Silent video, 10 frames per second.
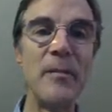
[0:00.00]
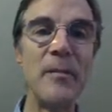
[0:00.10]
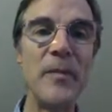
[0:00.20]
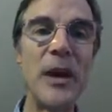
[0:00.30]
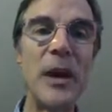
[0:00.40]

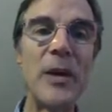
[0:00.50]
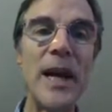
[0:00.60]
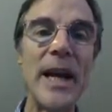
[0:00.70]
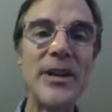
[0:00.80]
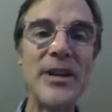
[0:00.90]
the
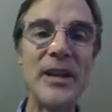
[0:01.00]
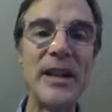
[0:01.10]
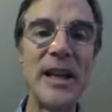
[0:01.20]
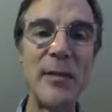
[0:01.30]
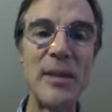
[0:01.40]
location in the
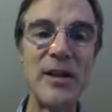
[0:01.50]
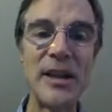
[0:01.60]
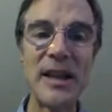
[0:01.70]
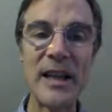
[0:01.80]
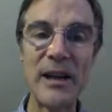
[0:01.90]
image
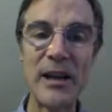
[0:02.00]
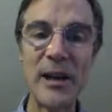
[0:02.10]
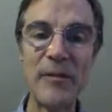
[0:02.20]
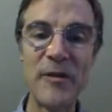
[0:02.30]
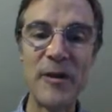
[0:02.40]
that I
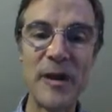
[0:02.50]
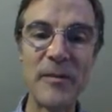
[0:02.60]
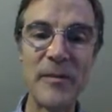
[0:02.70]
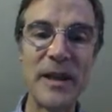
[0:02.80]
clip from